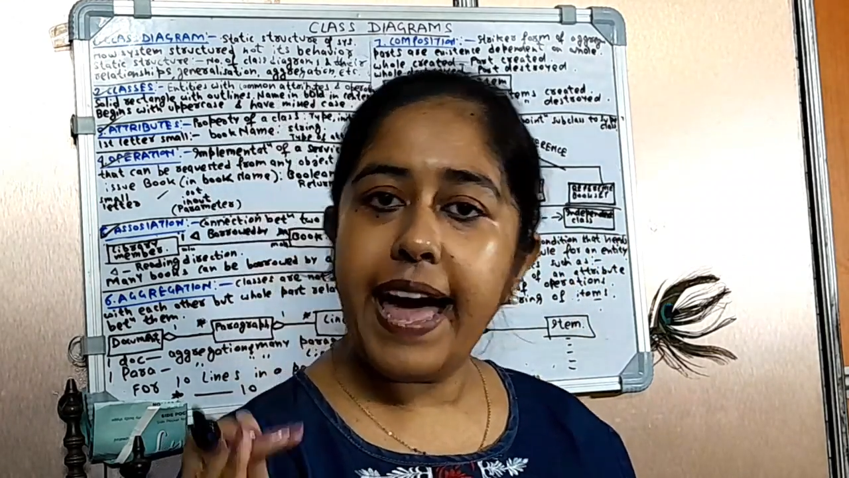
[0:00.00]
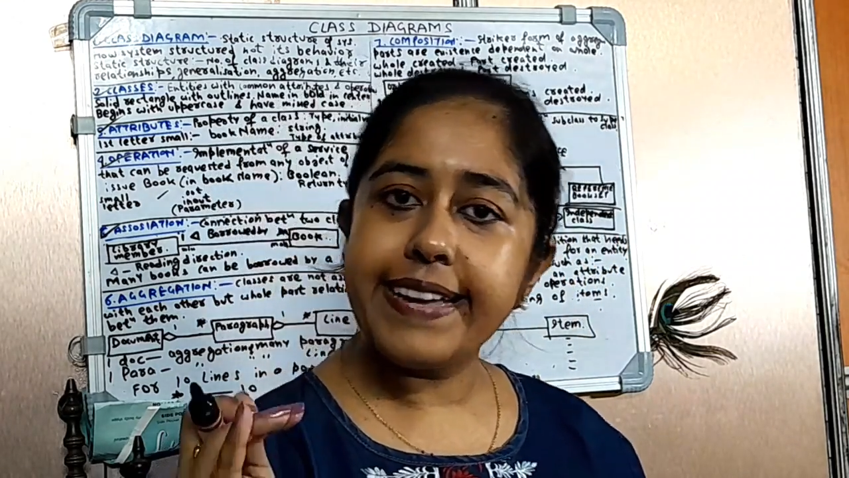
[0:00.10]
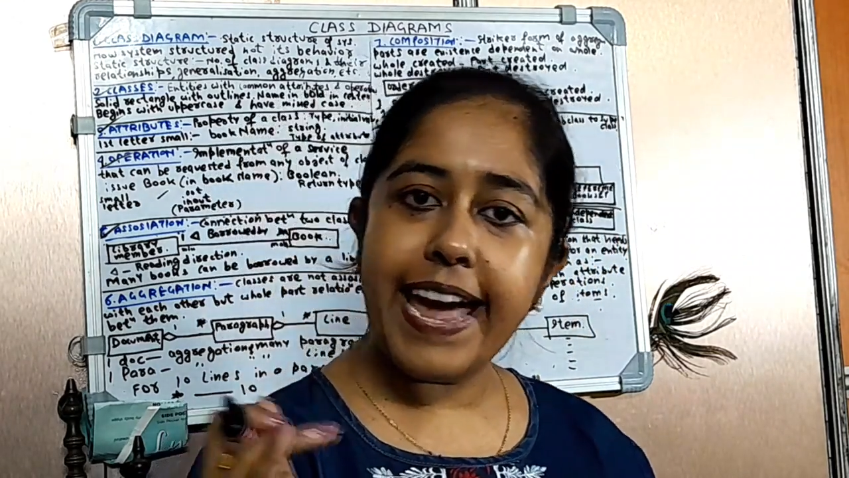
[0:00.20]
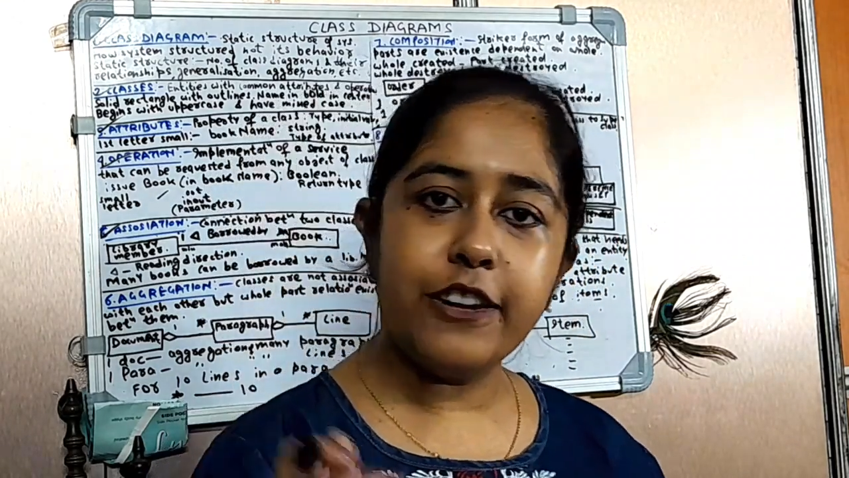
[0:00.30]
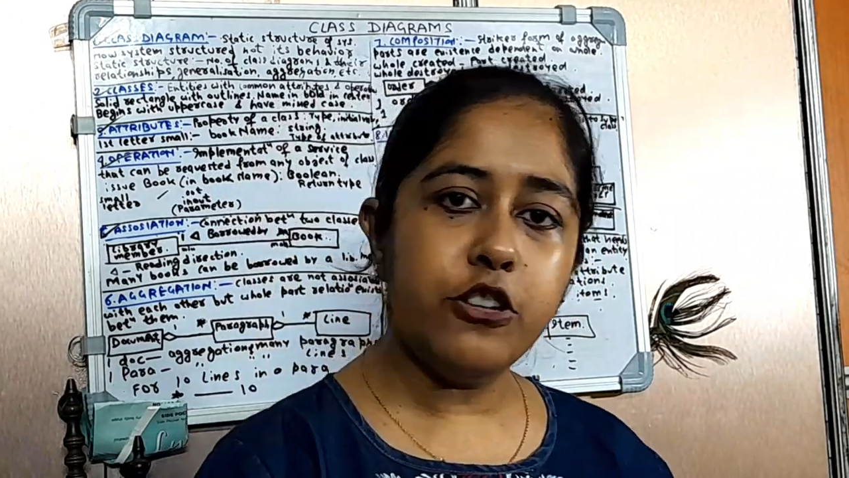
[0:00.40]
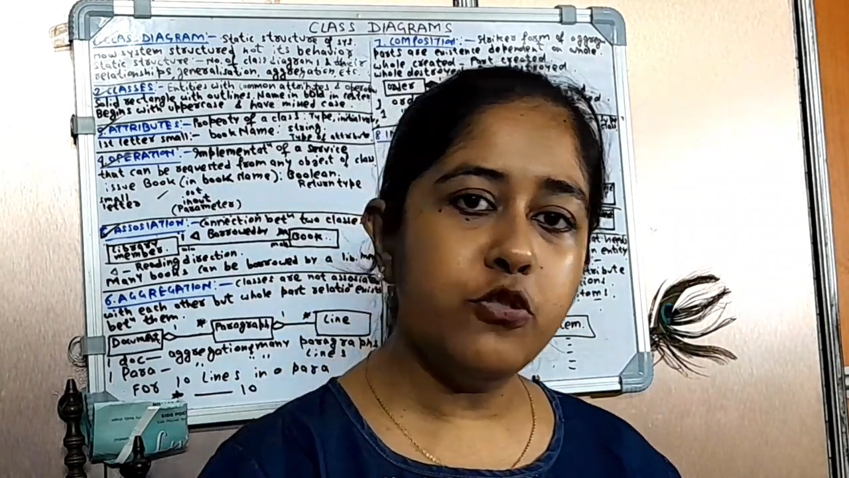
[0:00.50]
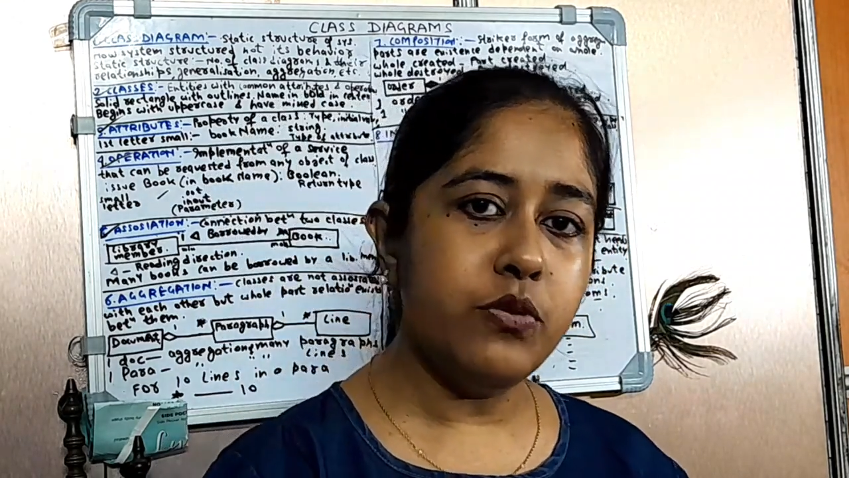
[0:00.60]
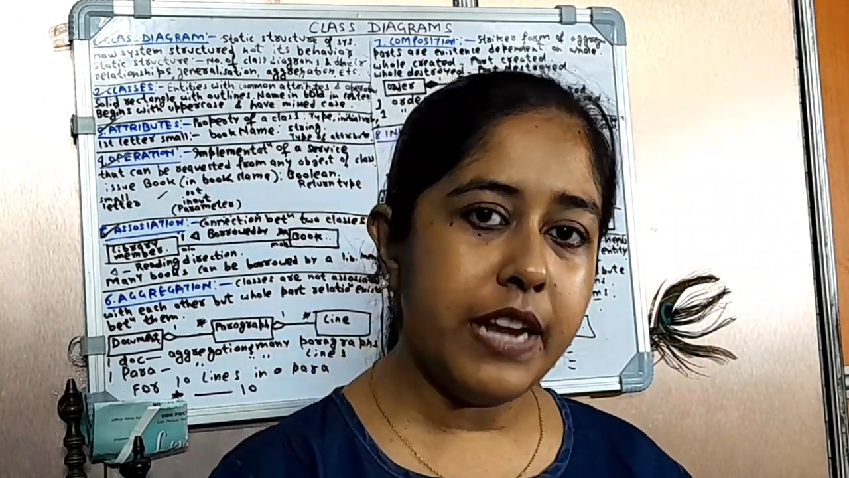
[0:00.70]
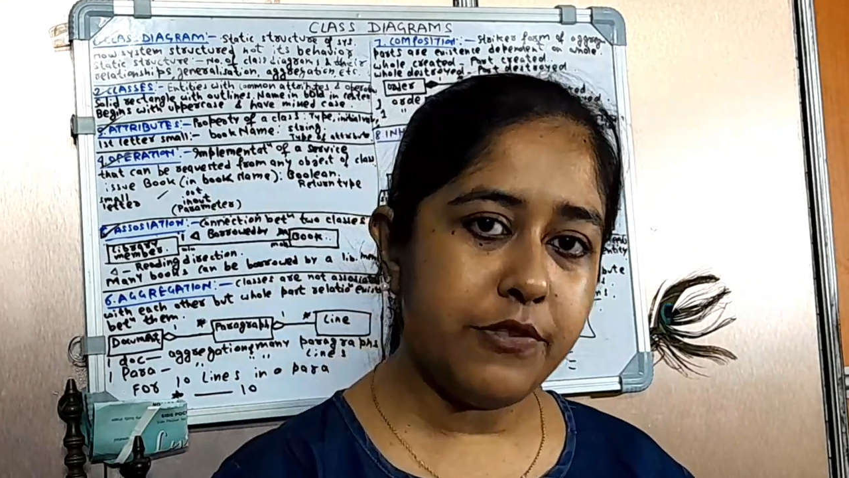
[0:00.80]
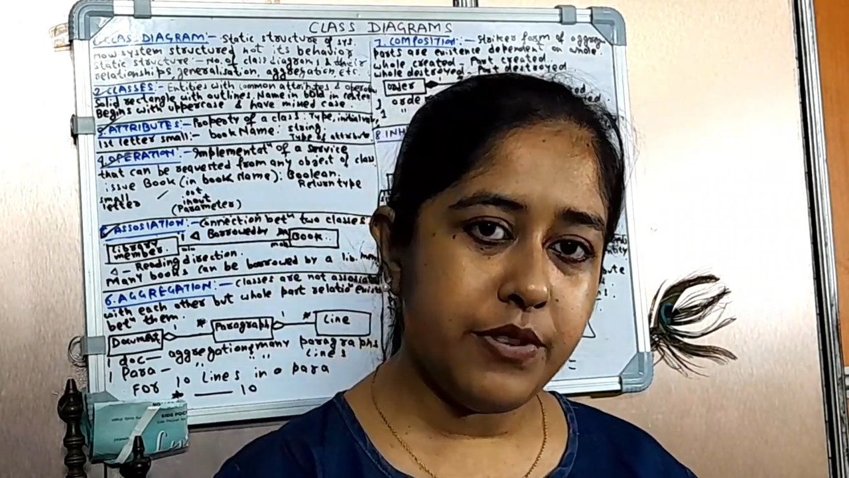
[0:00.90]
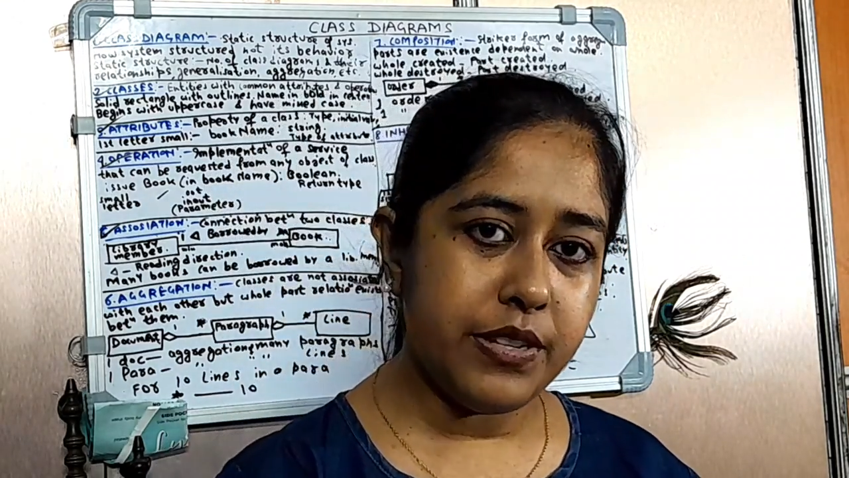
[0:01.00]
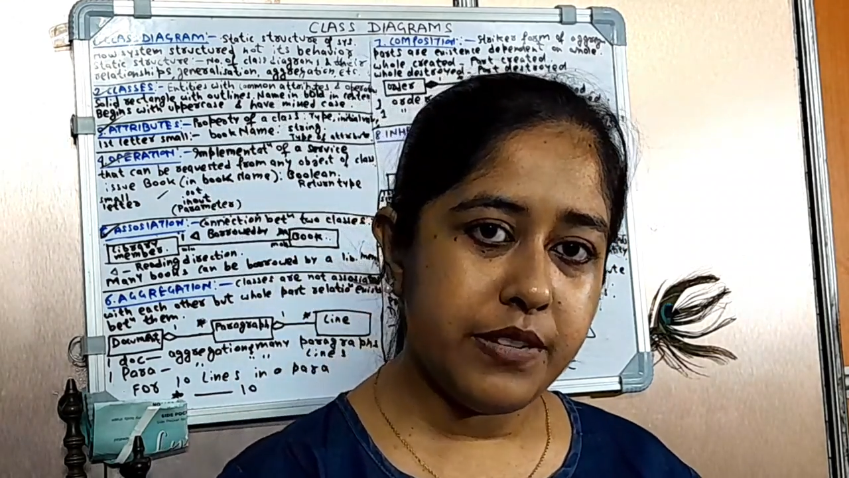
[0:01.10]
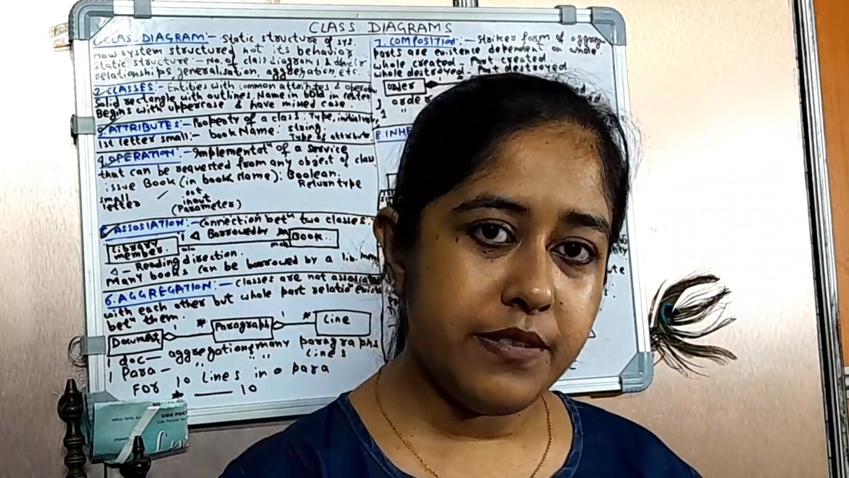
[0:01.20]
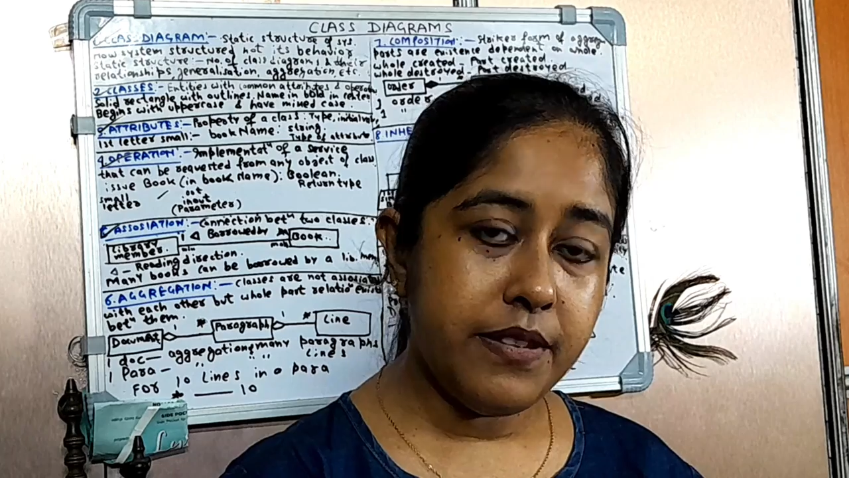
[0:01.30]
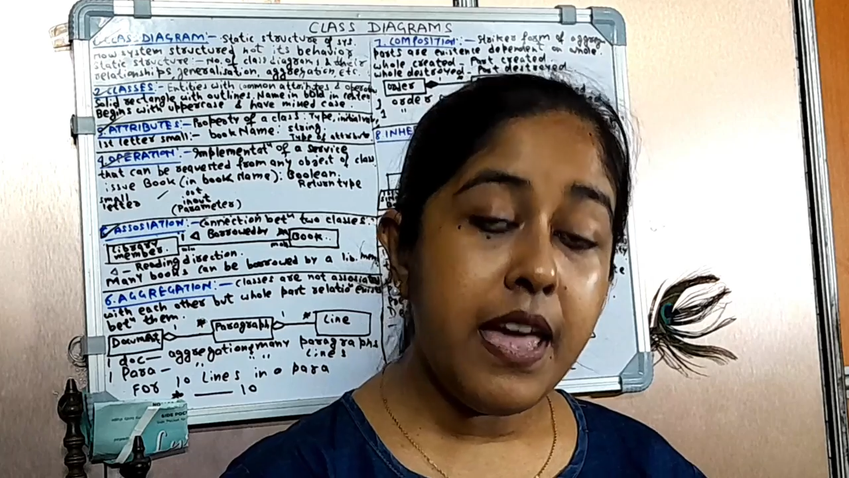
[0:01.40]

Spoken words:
I cannot do that one here.